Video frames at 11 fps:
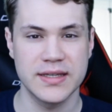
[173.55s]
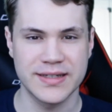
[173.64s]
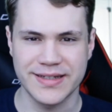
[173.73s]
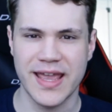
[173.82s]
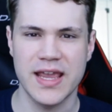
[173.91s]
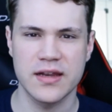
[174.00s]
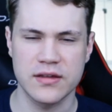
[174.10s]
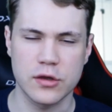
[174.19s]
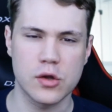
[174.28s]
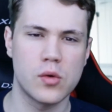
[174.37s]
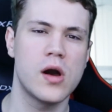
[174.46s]
and gaining
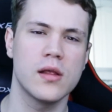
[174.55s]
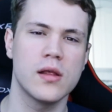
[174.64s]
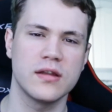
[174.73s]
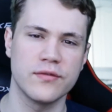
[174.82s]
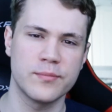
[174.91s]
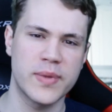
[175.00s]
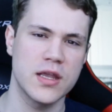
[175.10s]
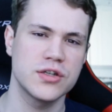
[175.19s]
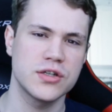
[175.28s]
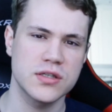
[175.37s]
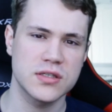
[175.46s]
the quality of
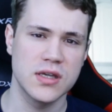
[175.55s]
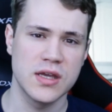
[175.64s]
patience